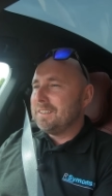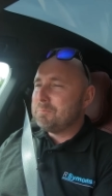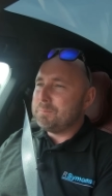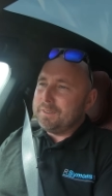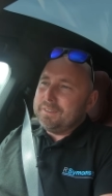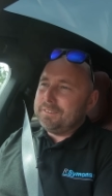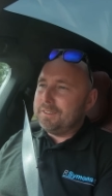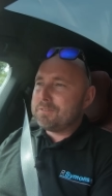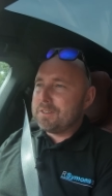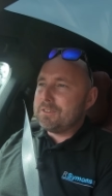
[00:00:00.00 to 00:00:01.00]
But you
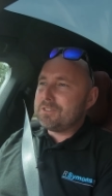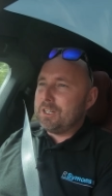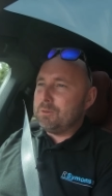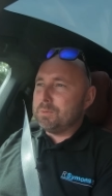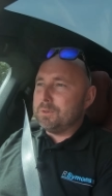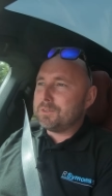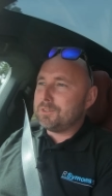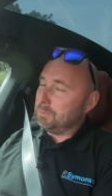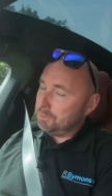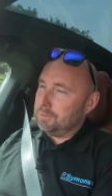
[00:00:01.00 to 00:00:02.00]
have to have the sound
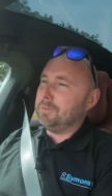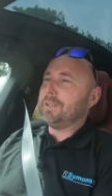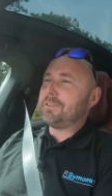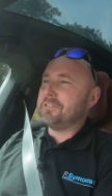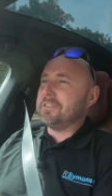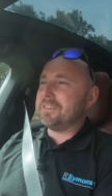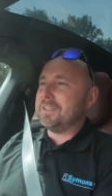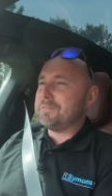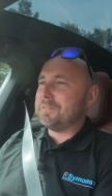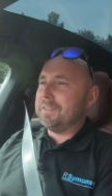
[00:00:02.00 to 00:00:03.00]
box optional extra to
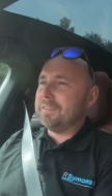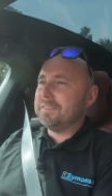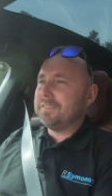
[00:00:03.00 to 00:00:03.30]
have that.